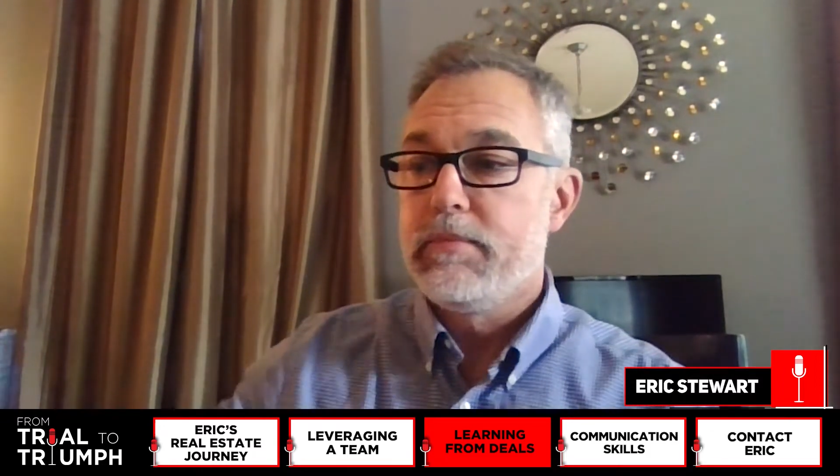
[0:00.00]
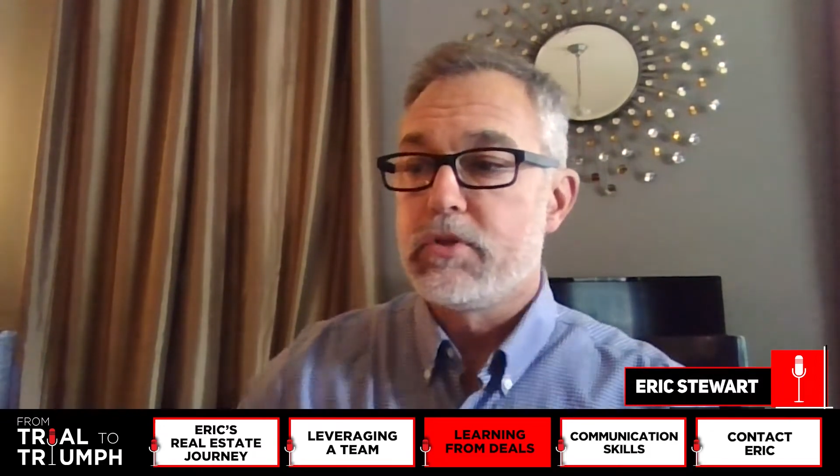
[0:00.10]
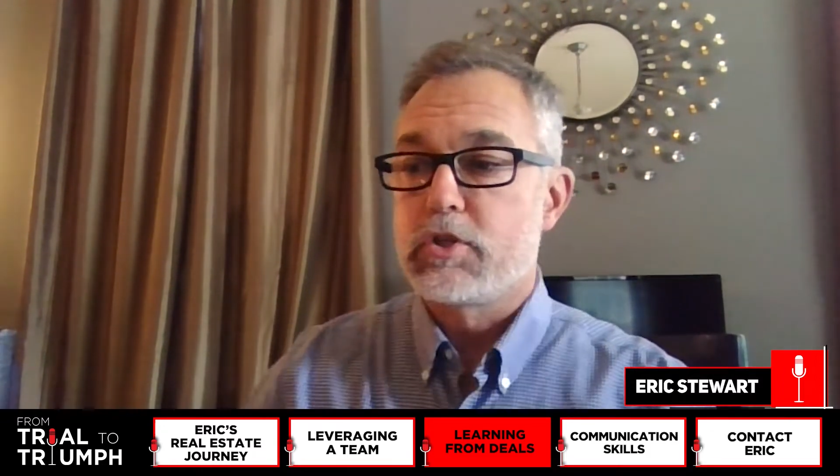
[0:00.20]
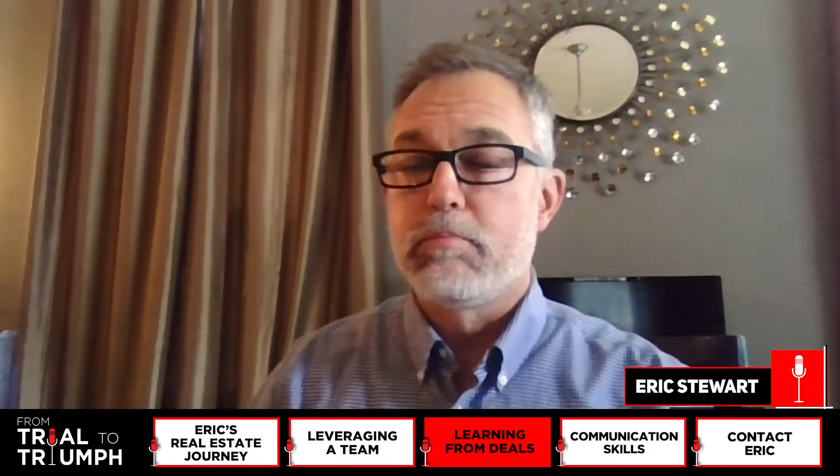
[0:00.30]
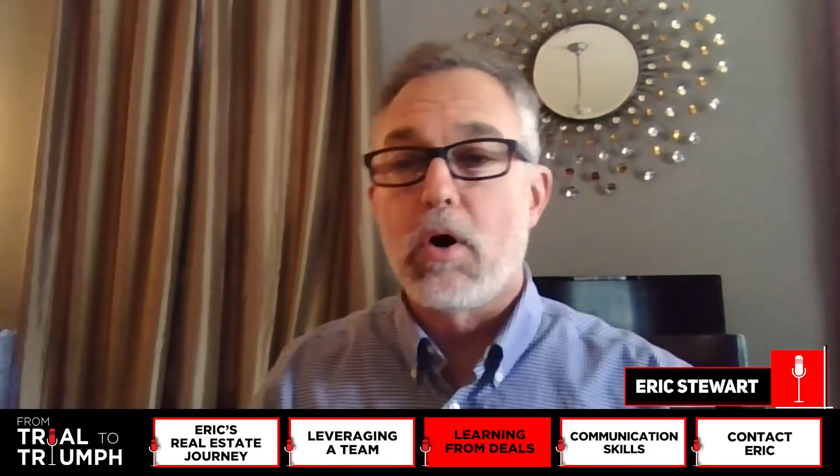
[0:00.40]

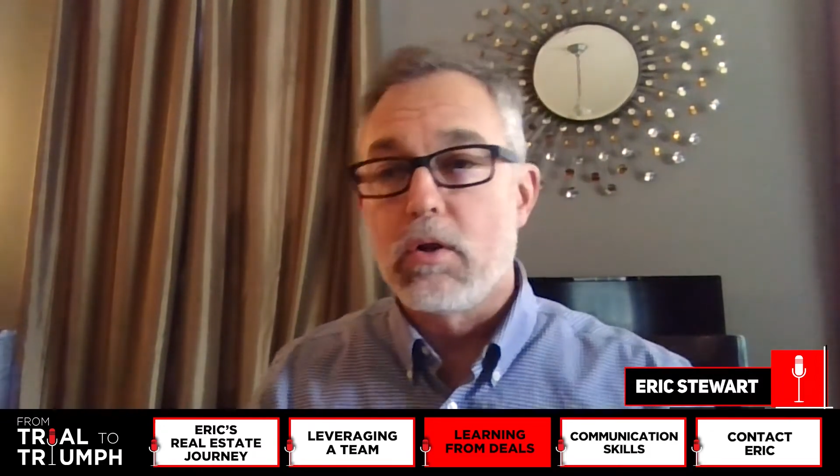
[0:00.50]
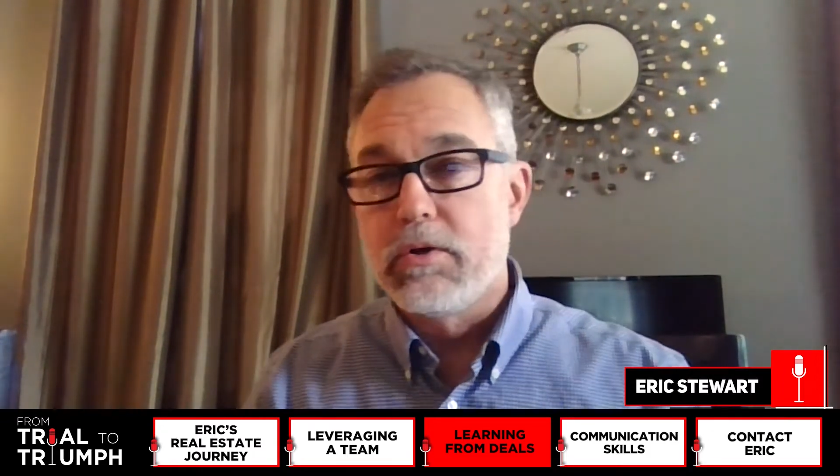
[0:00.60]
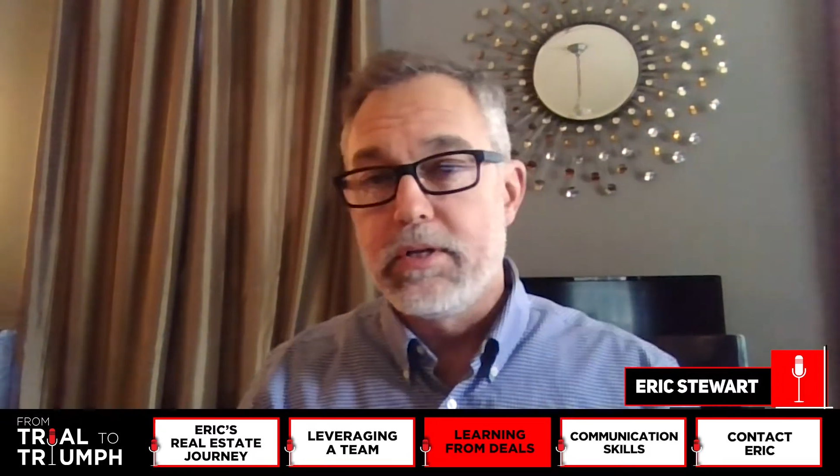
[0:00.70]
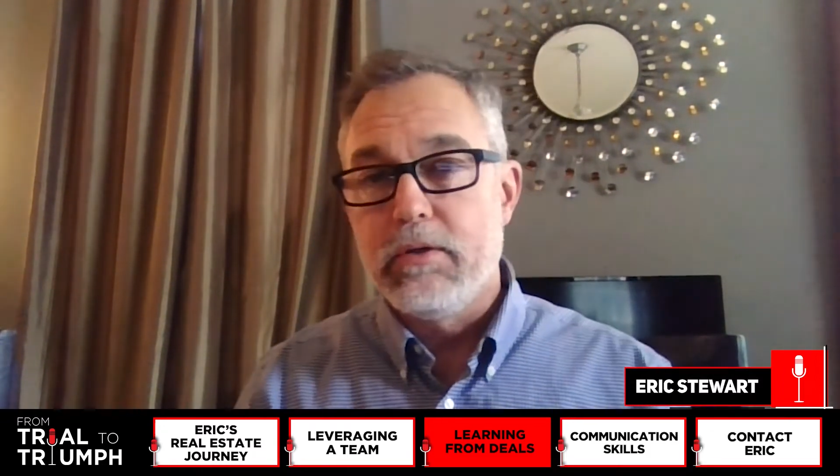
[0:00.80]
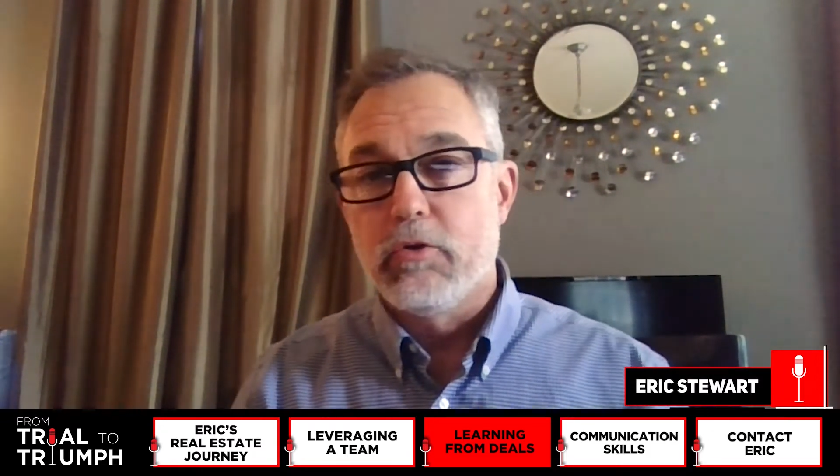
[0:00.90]

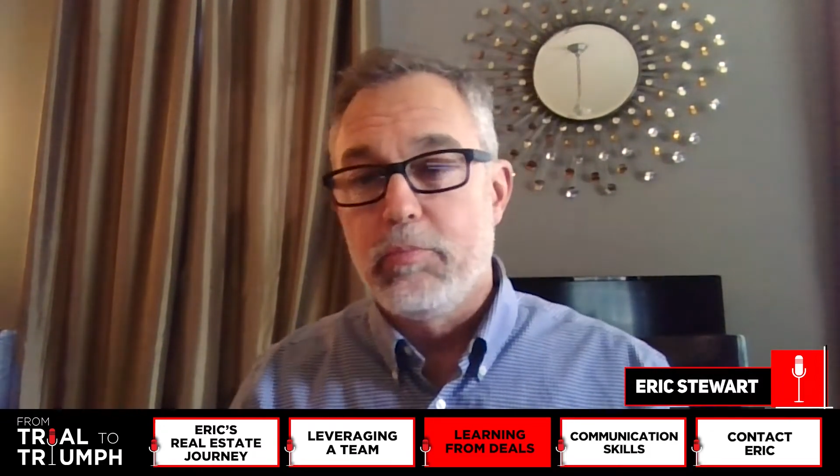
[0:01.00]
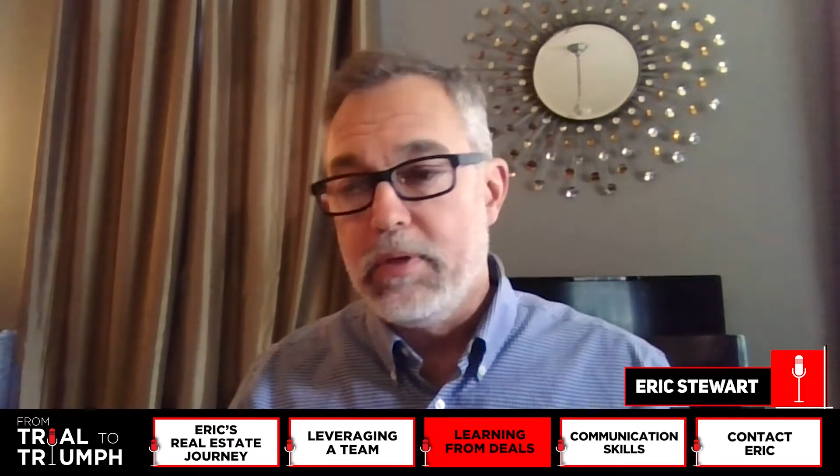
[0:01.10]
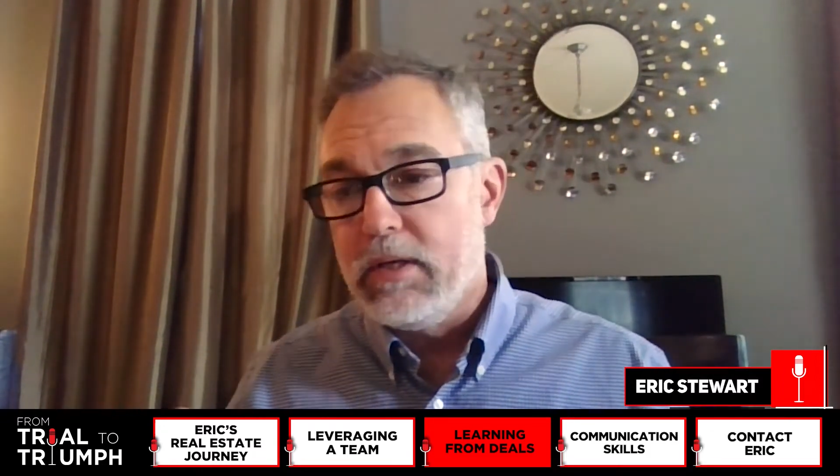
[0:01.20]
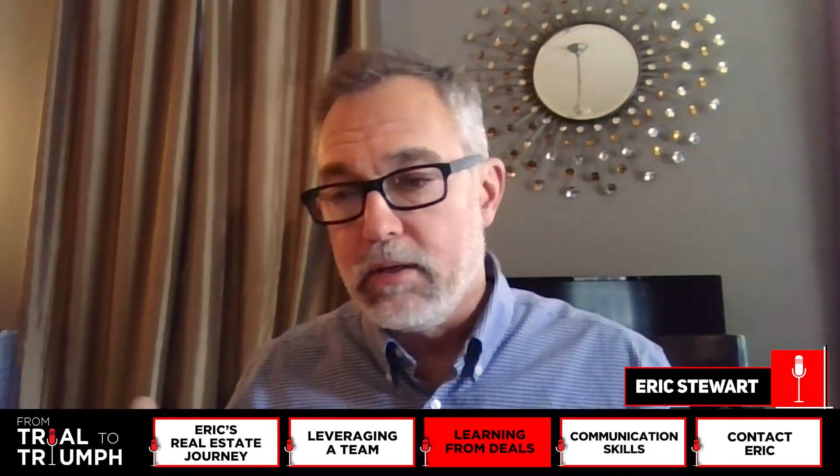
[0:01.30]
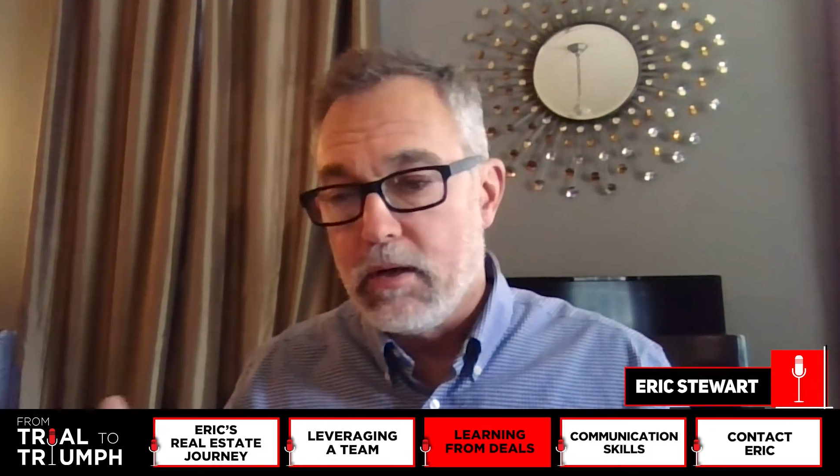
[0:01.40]
Smaller deals
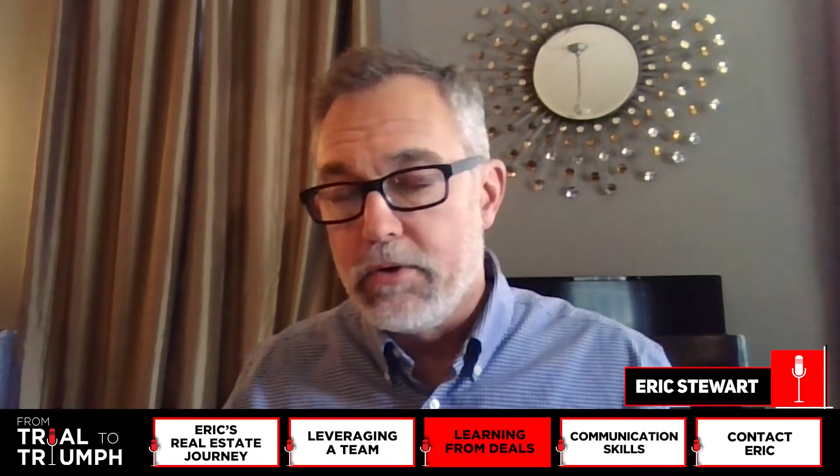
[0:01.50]
being